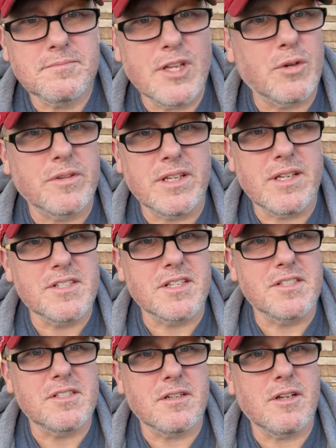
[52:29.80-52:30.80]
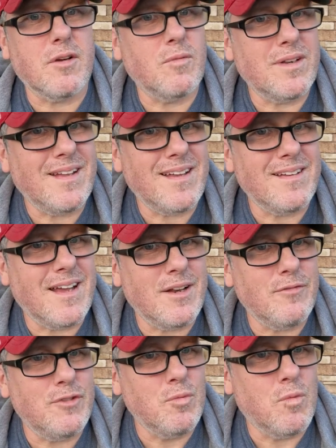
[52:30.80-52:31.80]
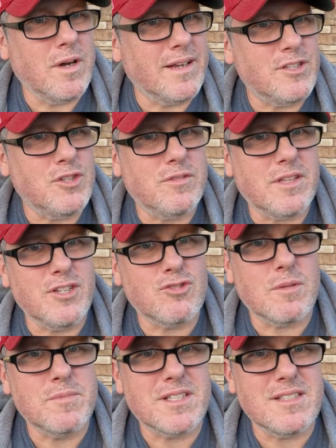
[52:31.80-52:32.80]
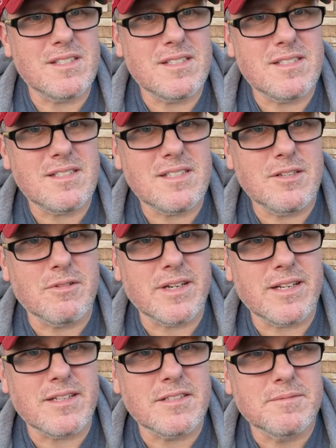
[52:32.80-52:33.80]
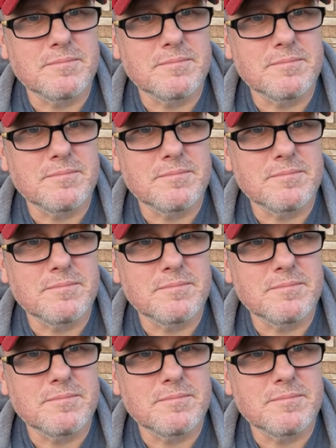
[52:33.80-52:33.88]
You don't think he's considering it? Not if you want it. Do you think Trump's considering it?